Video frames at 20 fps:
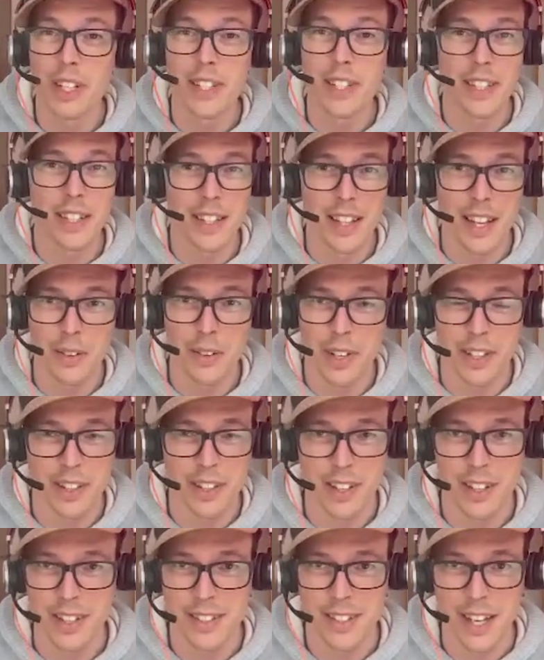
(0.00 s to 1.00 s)
We see that with
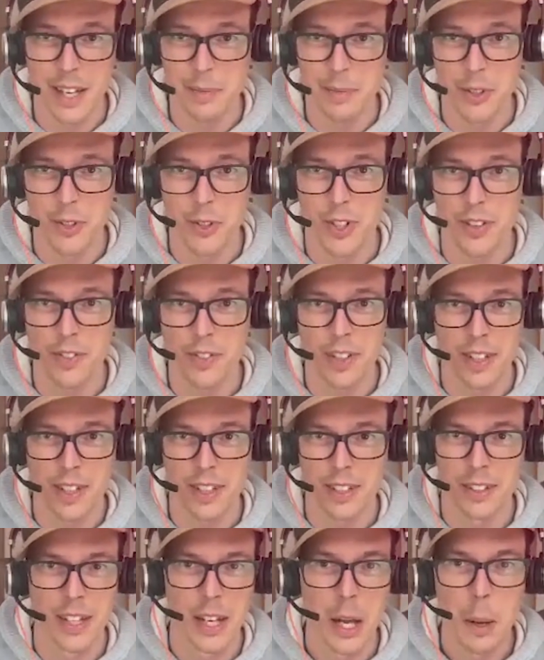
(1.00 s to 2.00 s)
anytime there's even
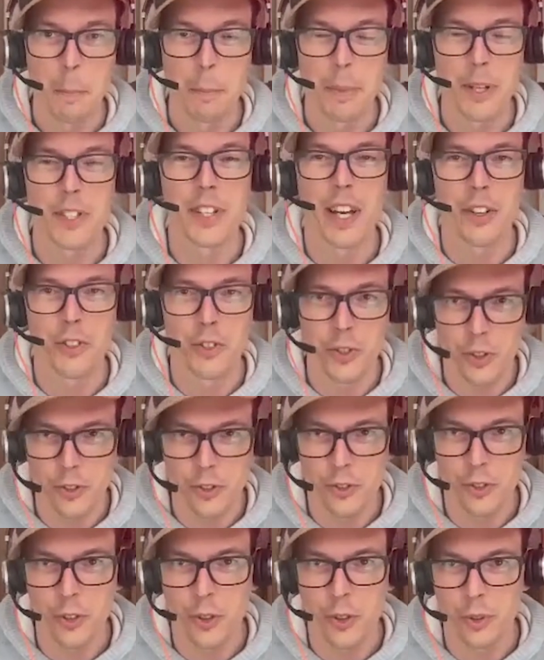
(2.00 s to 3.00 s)
a
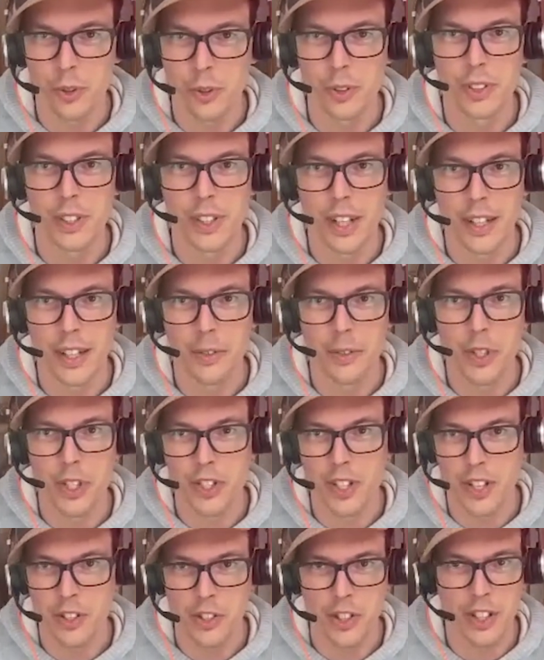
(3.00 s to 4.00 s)
potential for the
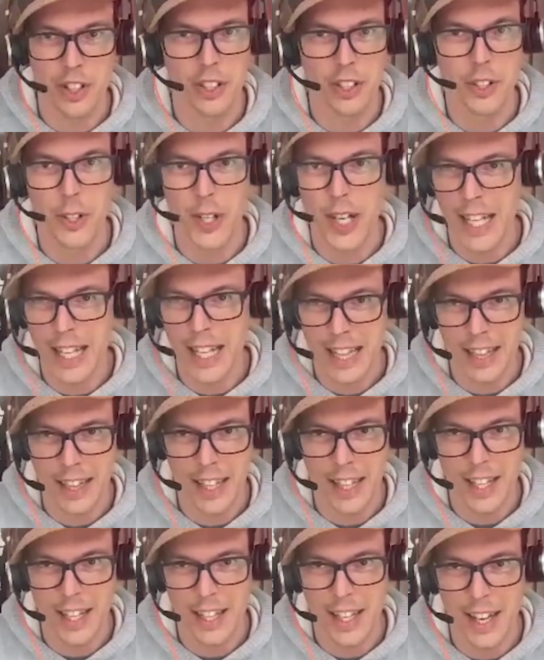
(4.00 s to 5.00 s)
recession or anything
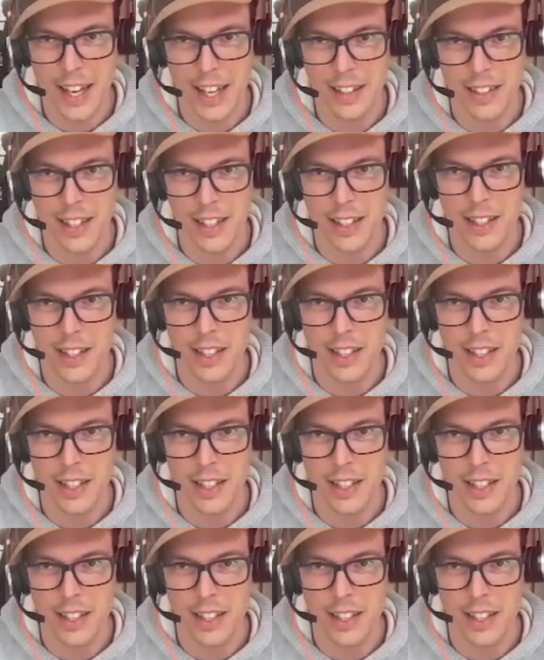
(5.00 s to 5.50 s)
like that,